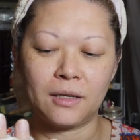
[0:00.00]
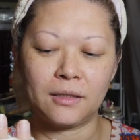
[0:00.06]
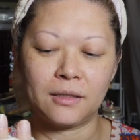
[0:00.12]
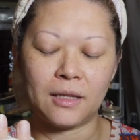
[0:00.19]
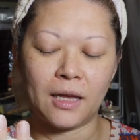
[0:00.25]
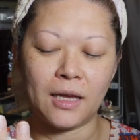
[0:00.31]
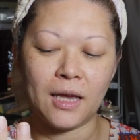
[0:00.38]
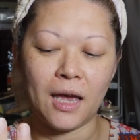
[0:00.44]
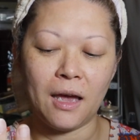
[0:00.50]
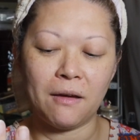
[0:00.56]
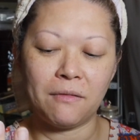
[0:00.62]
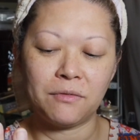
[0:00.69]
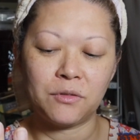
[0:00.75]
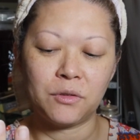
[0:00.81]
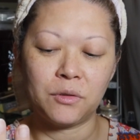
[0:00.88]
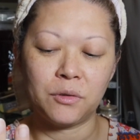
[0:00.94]
They
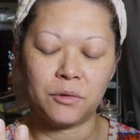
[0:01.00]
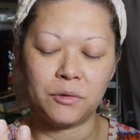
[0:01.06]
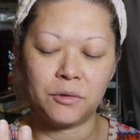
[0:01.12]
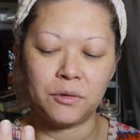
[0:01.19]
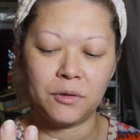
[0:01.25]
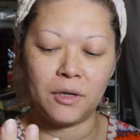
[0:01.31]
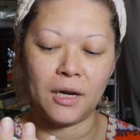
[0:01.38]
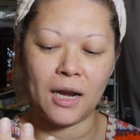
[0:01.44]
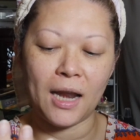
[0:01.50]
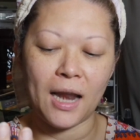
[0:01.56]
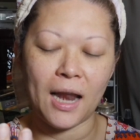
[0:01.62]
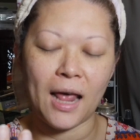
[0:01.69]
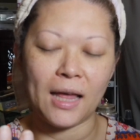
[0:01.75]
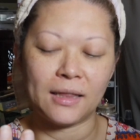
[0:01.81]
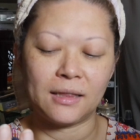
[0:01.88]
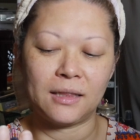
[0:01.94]
have to
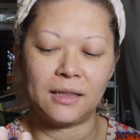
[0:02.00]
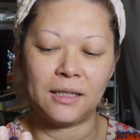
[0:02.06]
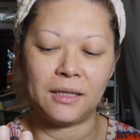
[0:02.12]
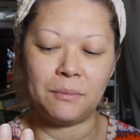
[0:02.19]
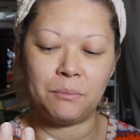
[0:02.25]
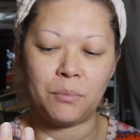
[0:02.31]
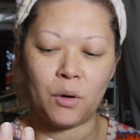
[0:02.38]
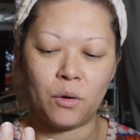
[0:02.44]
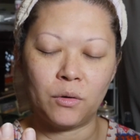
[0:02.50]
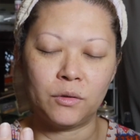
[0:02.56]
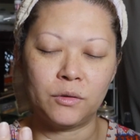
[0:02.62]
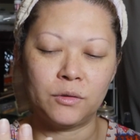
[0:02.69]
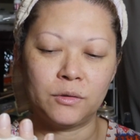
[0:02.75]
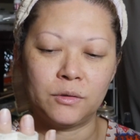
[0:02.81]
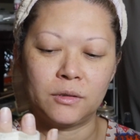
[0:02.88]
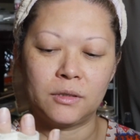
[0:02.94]
let the
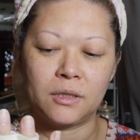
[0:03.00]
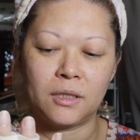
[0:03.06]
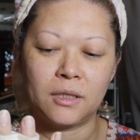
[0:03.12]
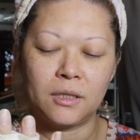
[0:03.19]
bone